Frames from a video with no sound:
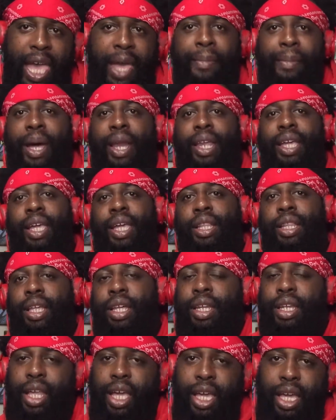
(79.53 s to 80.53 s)
And by the end
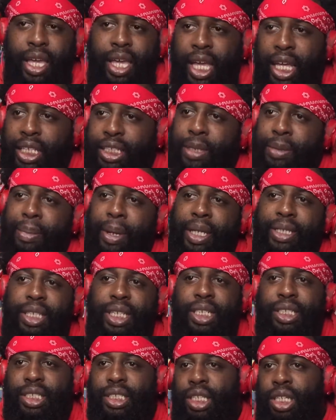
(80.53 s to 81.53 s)
of the day, she
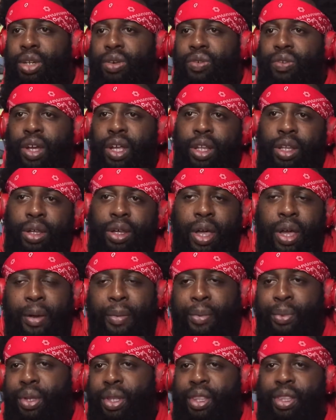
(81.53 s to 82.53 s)
basically Cinderella
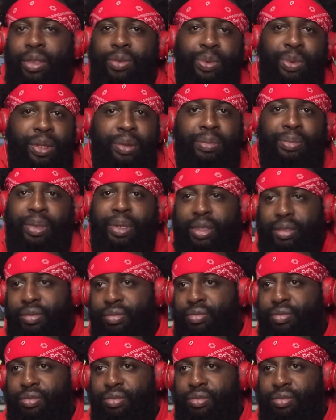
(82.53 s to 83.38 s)
with